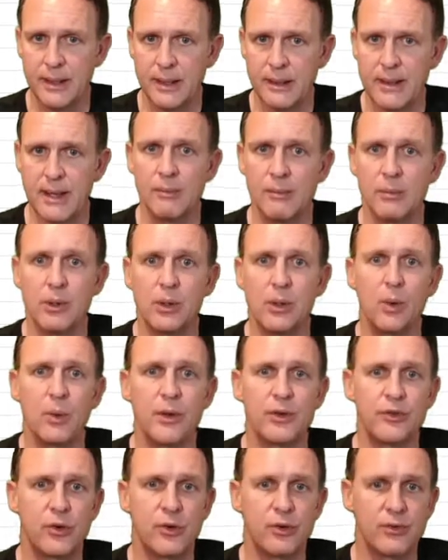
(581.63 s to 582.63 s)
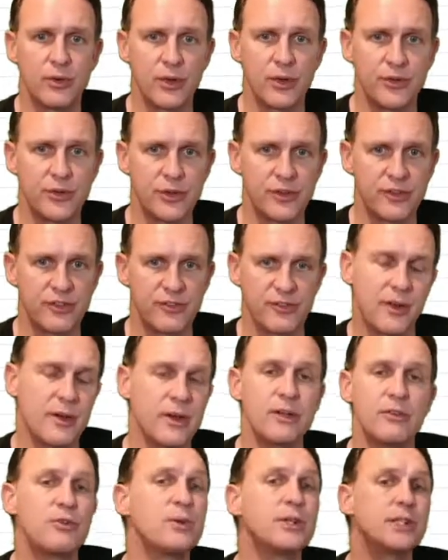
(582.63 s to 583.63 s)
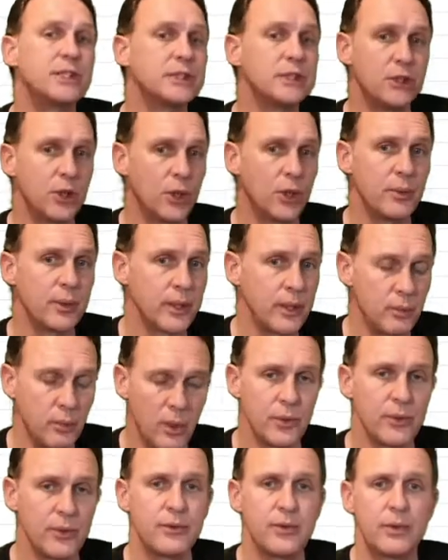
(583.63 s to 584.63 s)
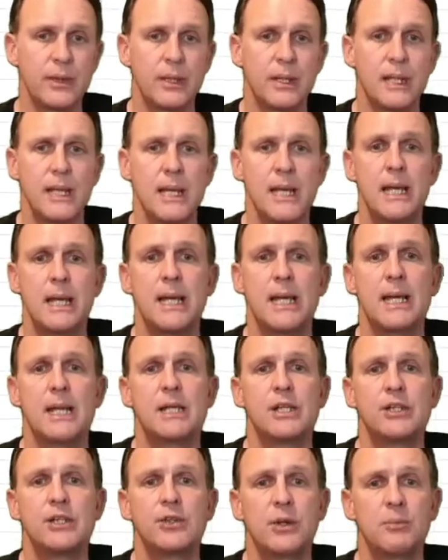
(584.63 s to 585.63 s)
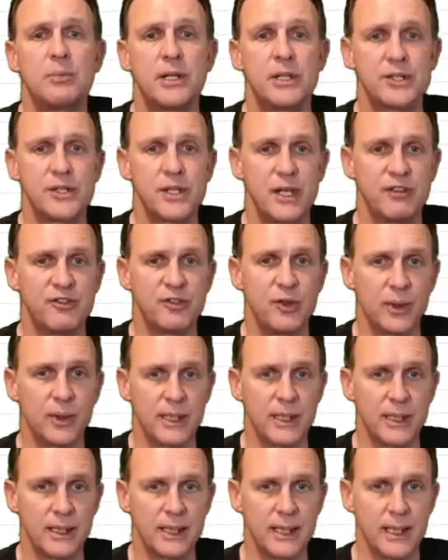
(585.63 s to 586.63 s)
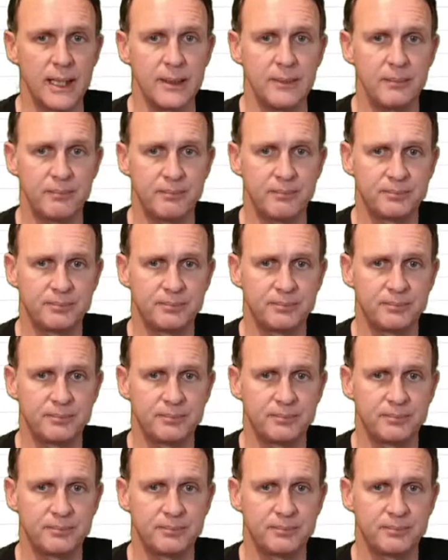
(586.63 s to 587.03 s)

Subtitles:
that will always refer to the 5, which is not what I want. So I press the F4 key again.